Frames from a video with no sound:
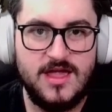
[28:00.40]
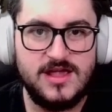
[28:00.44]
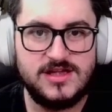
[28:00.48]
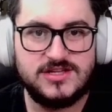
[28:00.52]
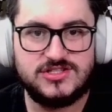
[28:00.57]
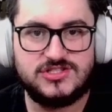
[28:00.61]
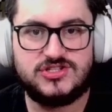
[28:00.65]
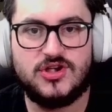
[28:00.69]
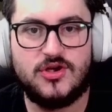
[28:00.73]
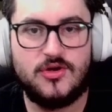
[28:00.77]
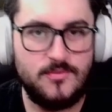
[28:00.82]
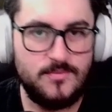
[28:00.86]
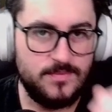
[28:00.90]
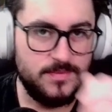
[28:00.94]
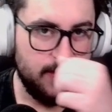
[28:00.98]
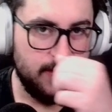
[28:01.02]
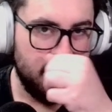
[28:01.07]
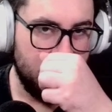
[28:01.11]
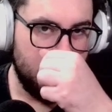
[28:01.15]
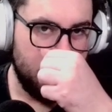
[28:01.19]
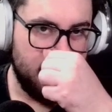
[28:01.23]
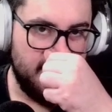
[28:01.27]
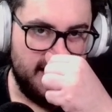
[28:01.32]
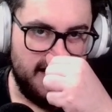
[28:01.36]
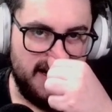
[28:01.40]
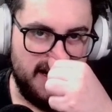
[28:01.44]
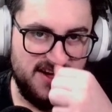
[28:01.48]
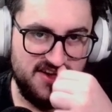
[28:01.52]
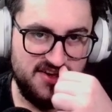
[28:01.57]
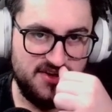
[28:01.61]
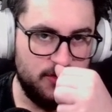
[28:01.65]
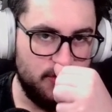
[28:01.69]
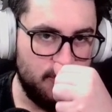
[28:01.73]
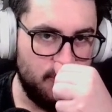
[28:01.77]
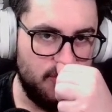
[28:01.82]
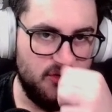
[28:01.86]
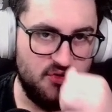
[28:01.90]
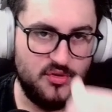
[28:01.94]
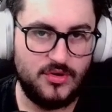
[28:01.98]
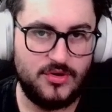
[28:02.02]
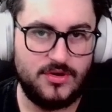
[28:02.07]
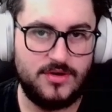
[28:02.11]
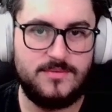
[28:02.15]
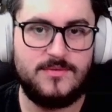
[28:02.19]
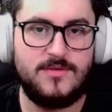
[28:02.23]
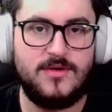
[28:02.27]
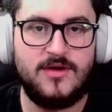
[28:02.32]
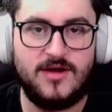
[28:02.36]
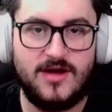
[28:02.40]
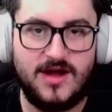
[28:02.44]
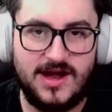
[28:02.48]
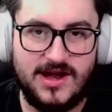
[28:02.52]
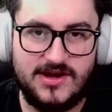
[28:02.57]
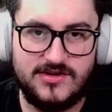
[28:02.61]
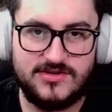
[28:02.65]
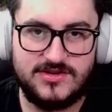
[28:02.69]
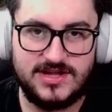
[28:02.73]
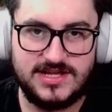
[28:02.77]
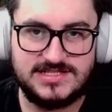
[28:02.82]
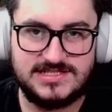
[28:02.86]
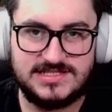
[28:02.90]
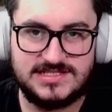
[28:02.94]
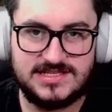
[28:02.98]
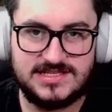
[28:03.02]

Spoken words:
So iron ore or iron dust is